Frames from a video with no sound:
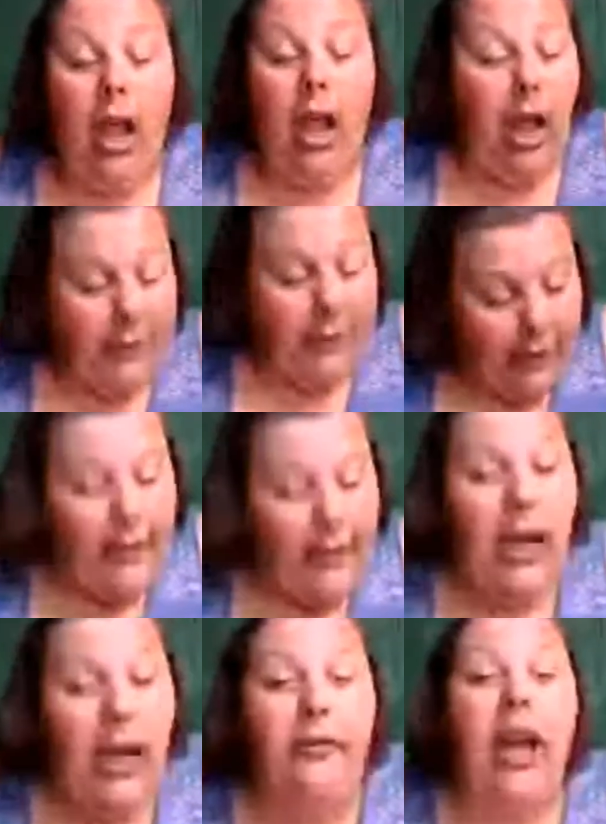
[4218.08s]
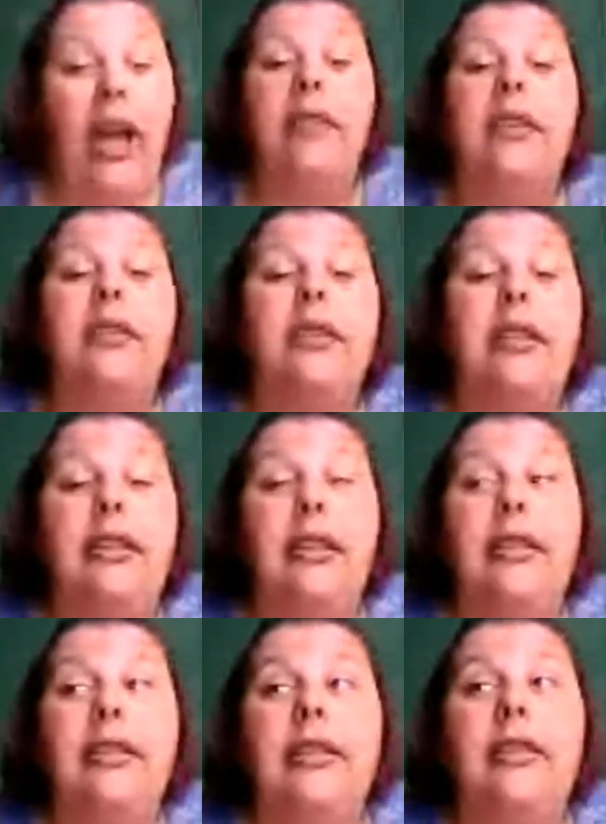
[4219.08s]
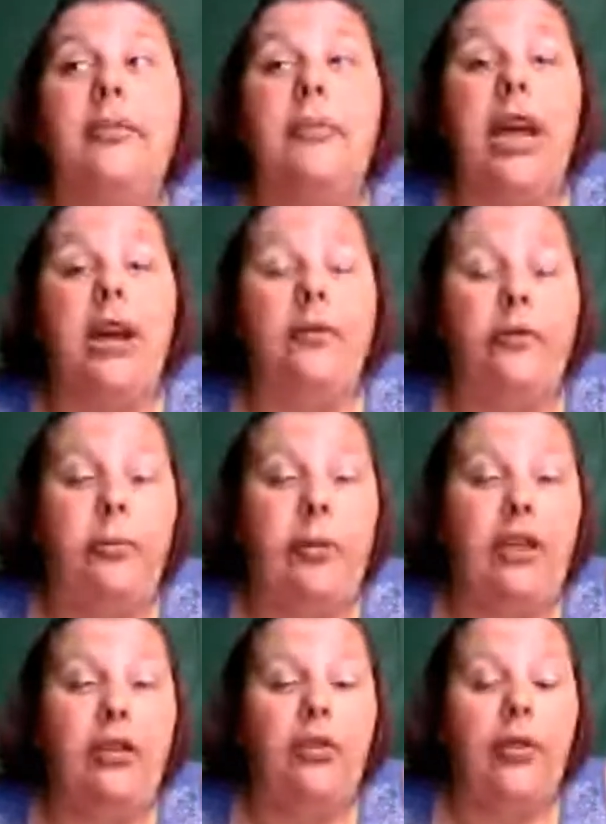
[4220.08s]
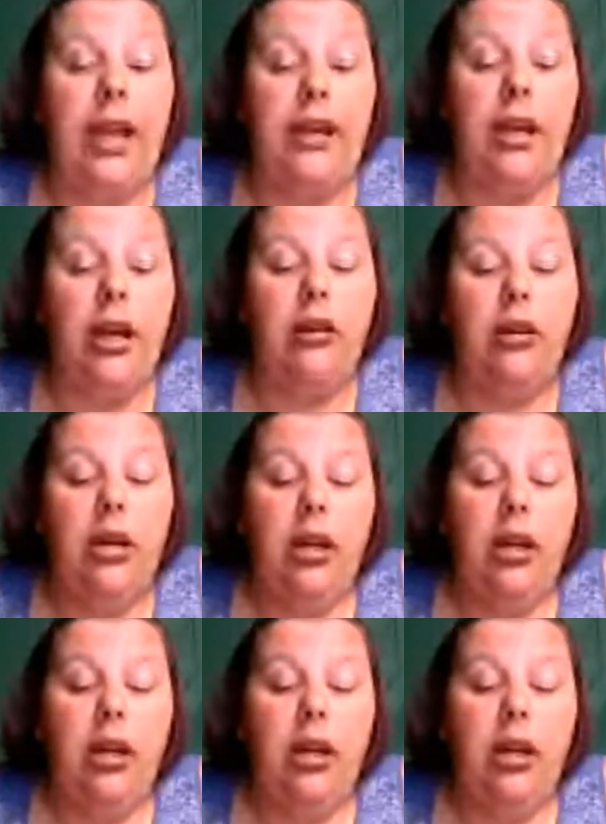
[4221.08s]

I think I've gotten this system down for me to do that now.